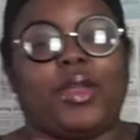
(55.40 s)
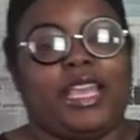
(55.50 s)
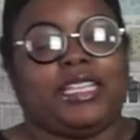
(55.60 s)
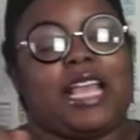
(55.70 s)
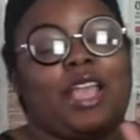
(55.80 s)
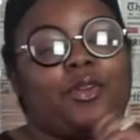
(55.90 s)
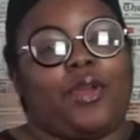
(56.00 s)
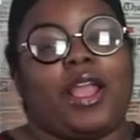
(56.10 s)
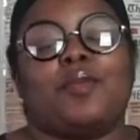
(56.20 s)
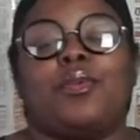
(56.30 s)
is a
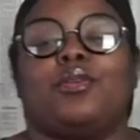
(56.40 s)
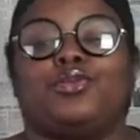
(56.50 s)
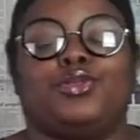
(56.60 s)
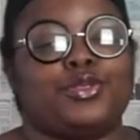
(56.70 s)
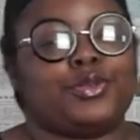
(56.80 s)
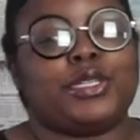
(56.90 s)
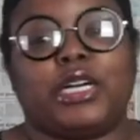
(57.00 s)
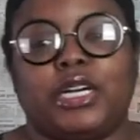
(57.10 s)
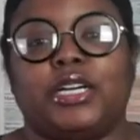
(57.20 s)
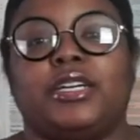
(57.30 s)
rainbow jewelry
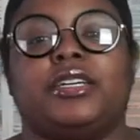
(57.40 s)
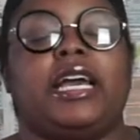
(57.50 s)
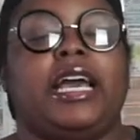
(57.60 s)
haul,